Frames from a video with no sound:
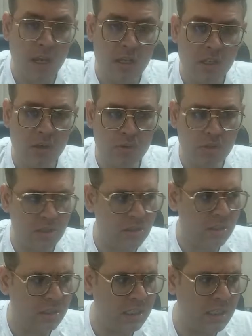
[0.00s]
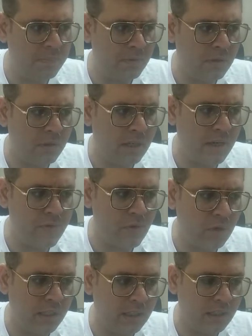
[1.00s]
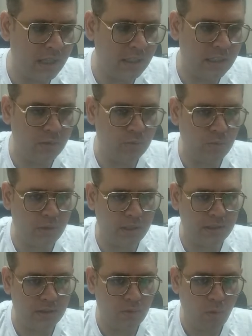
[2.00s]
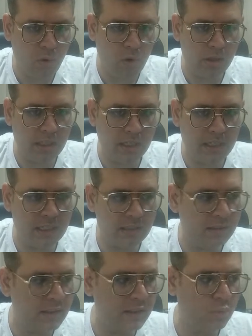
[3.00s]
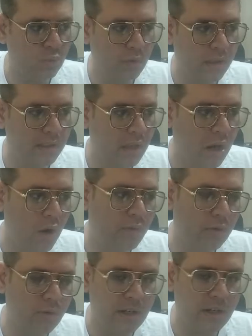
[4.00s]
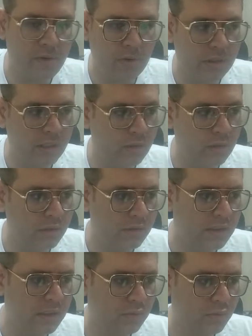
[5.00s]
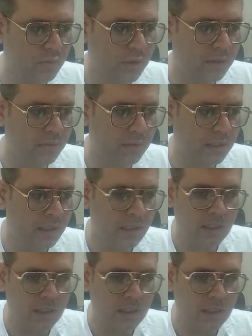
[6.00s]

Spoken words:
You just keep controlling the key squares, all the key three squares. How will you control the three squares with?